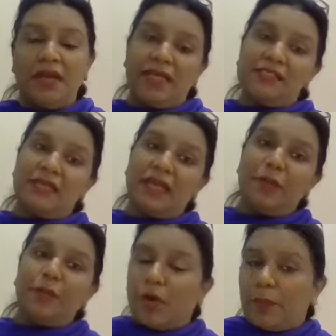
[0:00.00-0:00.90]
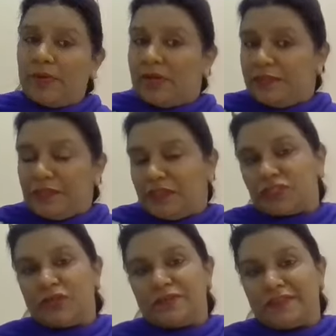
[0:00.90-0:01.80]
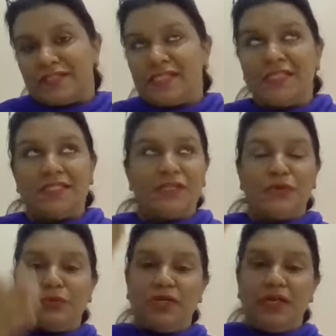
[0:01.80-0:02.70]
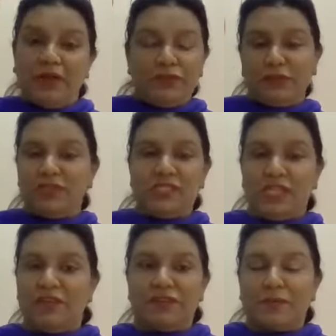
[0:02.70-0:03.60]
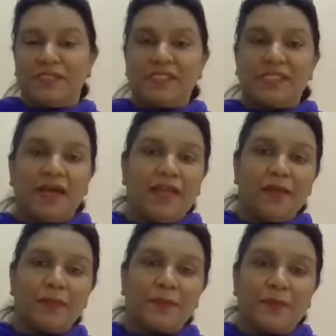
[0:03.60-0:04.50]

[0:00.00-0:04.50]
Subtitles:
Is there any prominent feature of our city that you would love to see from the sky?